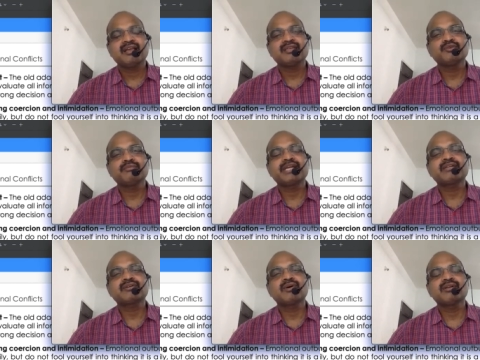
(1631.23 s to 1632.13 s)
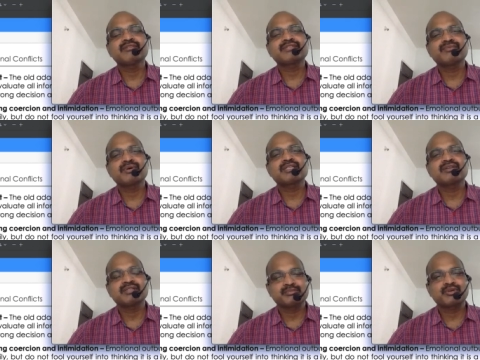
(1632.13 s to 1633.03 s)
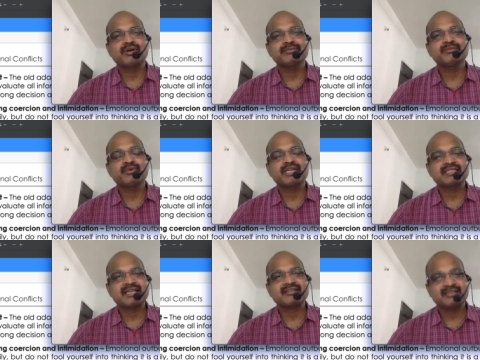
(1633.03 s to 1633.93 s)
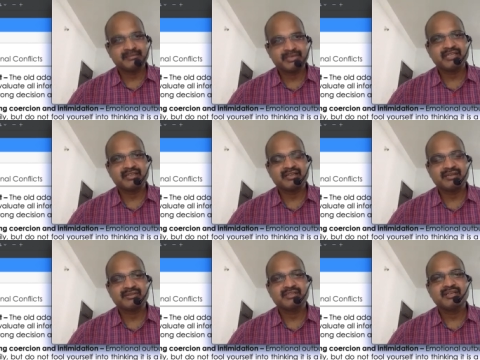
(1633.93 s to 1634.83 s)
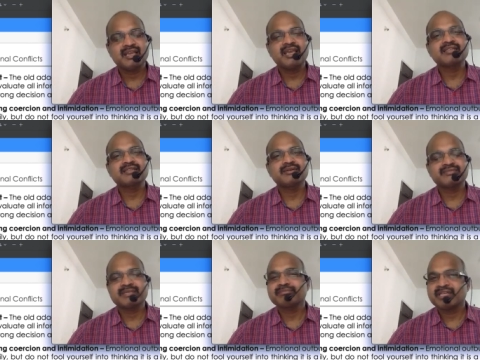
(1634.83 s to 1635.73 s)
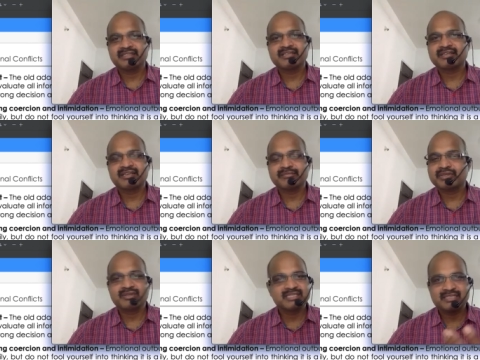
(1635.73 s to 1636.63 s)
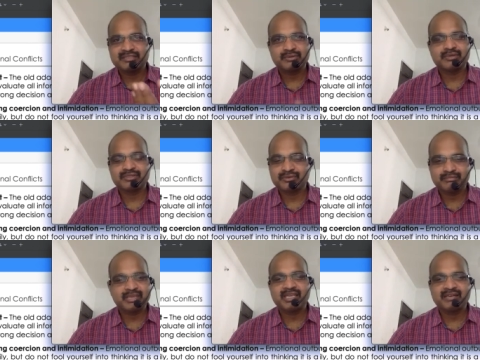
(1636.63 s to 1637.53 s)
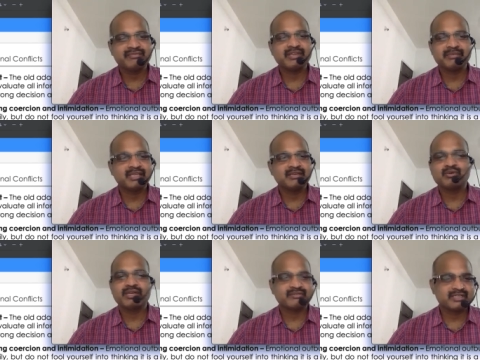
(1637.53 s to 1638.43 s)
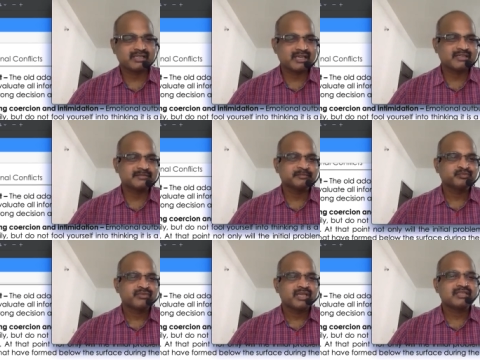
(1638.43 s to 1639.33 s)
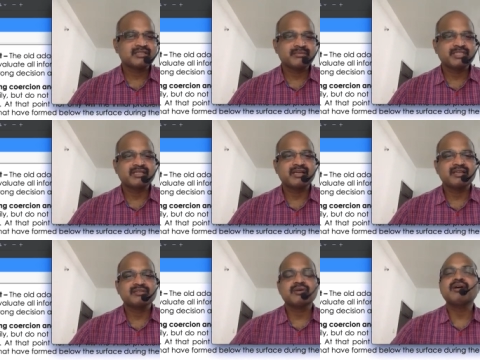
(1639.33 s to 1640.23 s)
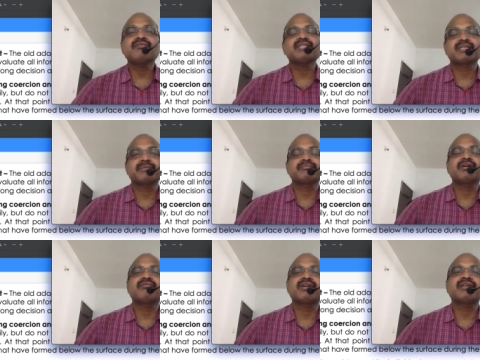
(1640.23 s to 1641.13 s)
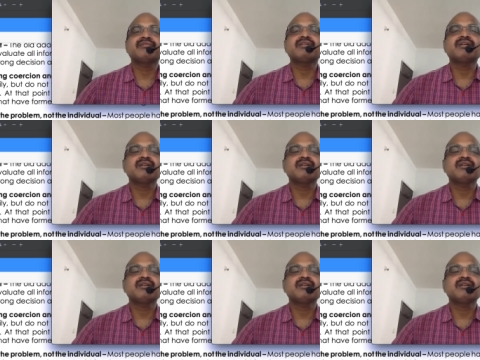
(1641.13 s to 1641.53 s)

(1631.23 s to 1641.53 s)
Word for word: you better always focus on the problem what he's actually bringing out instead of simply rejecting because he's so and so male female whatever right establish guidelines always remember whenever